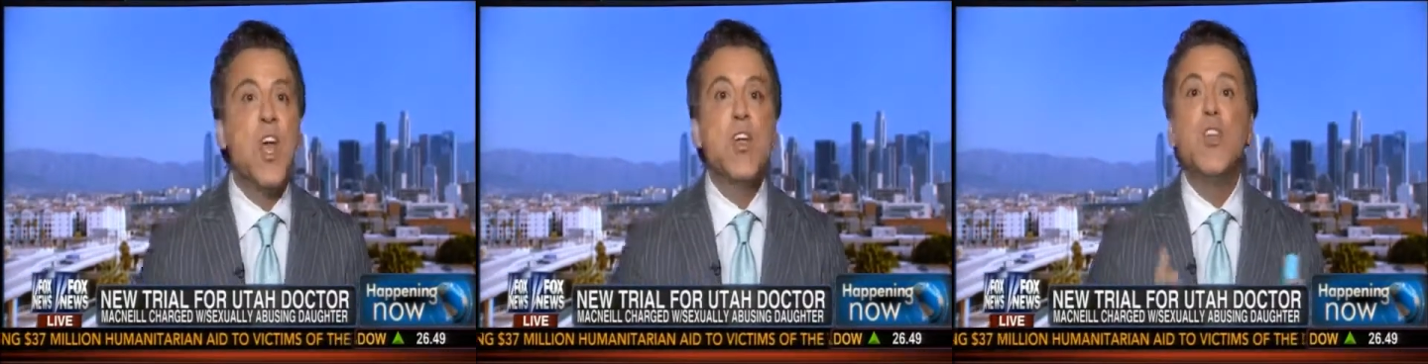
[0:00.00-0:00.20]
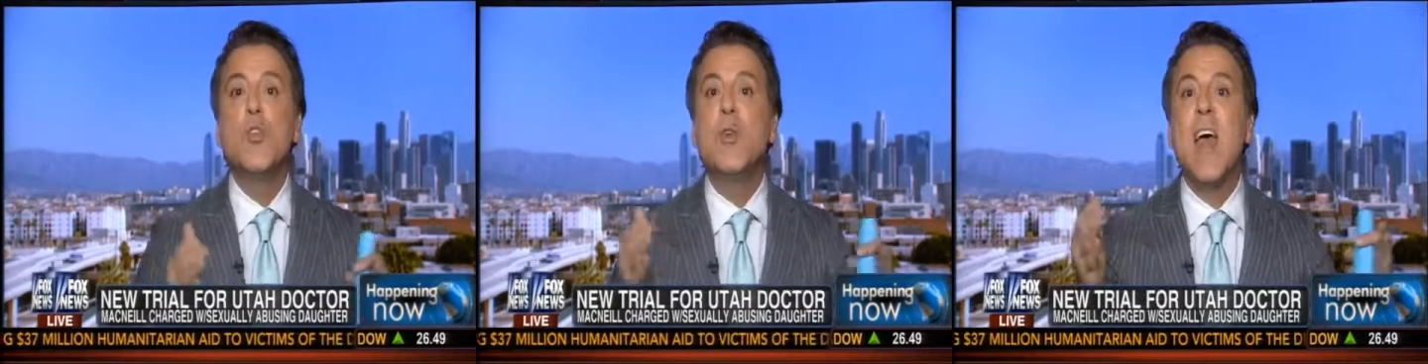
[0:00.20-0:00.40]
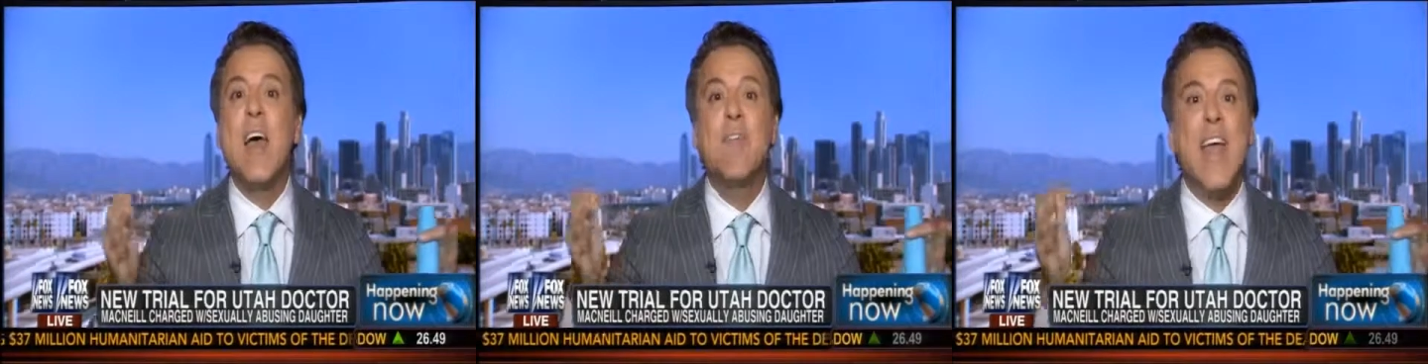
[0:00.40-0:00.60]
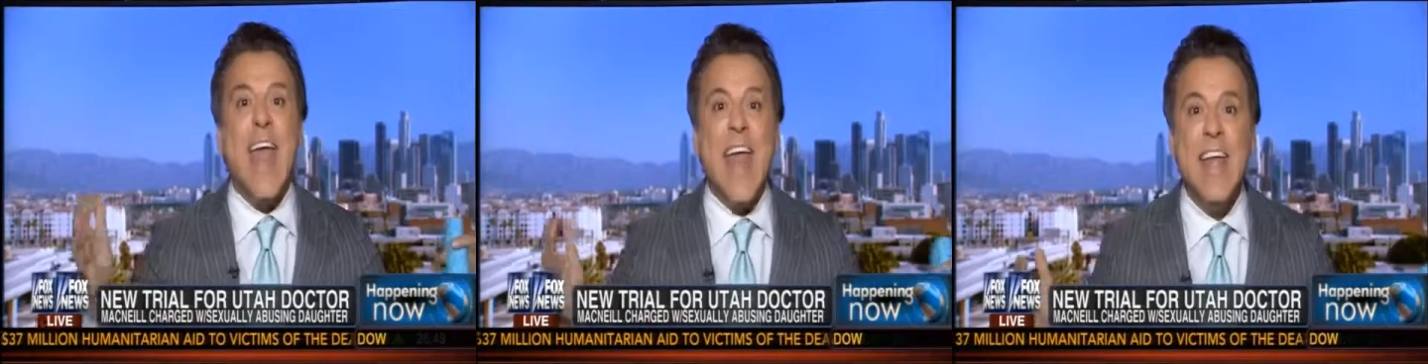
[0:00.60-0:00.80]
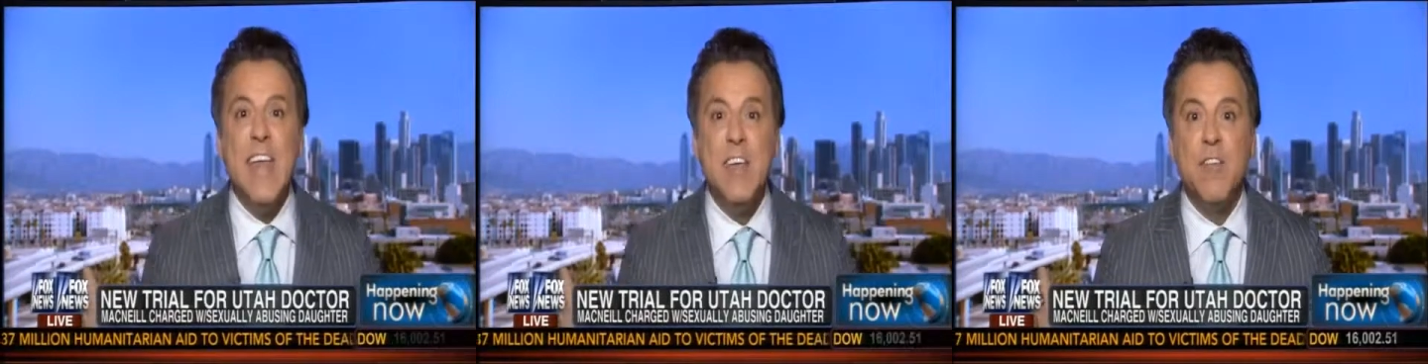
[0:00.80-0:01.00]
You don't have
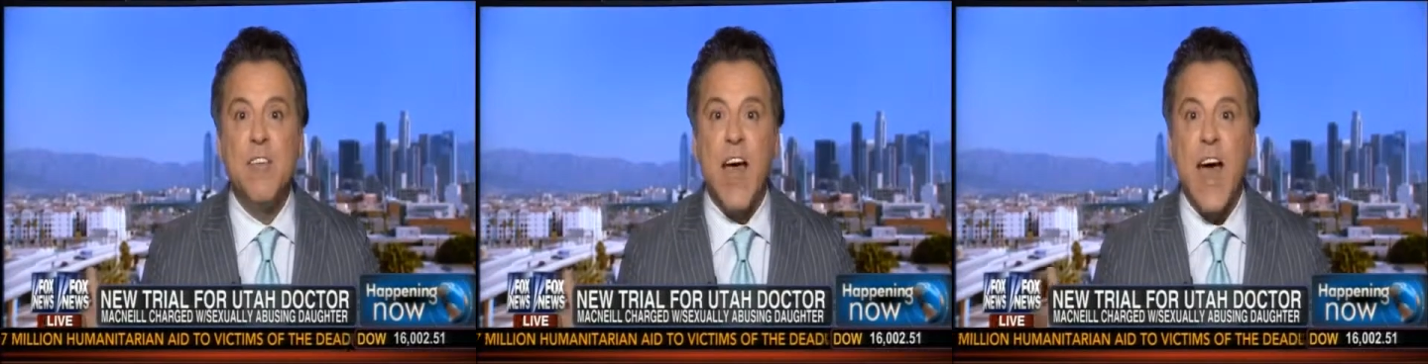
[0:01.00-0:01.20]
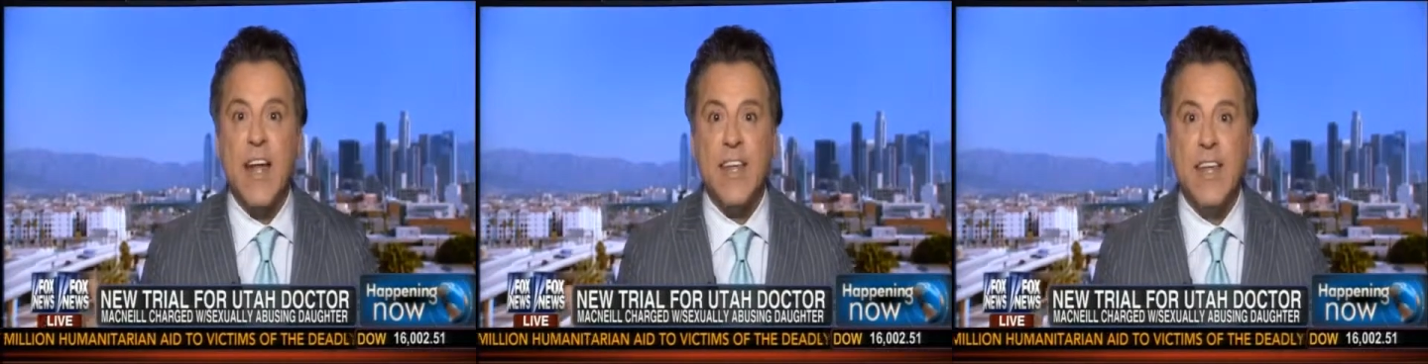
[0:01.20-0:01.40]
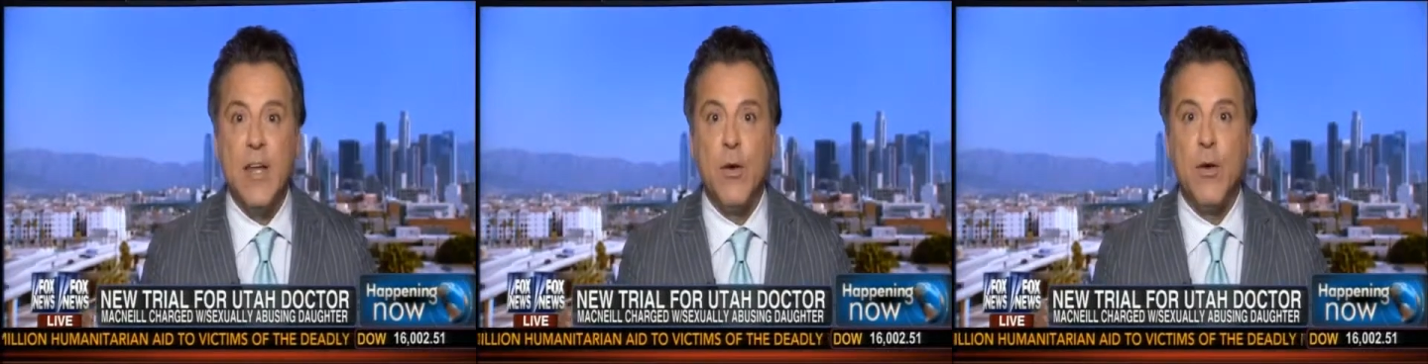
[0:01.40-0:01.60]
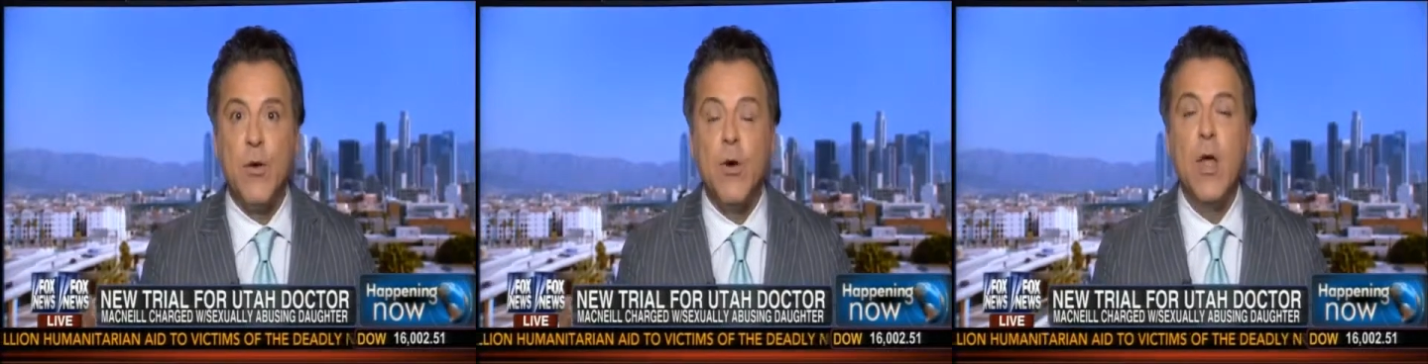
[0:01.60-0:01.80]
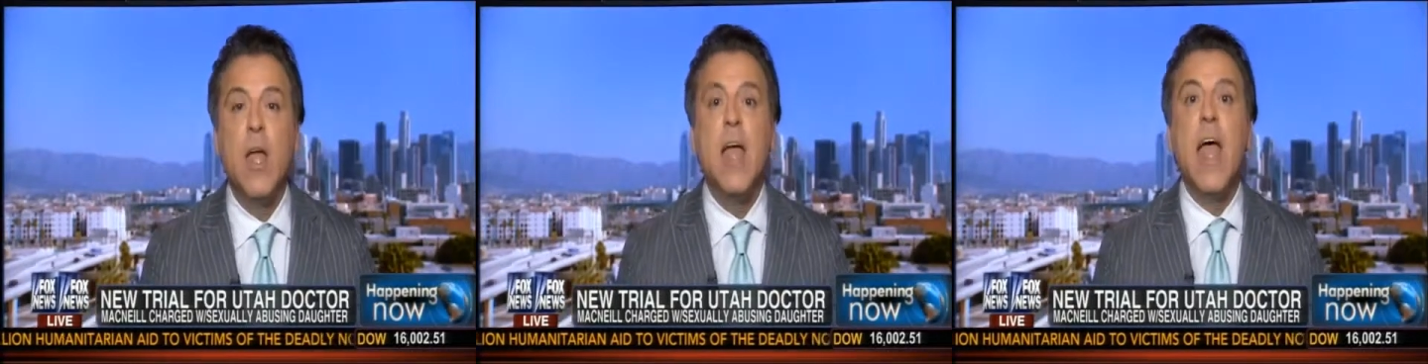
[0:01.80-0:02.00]
any of that here,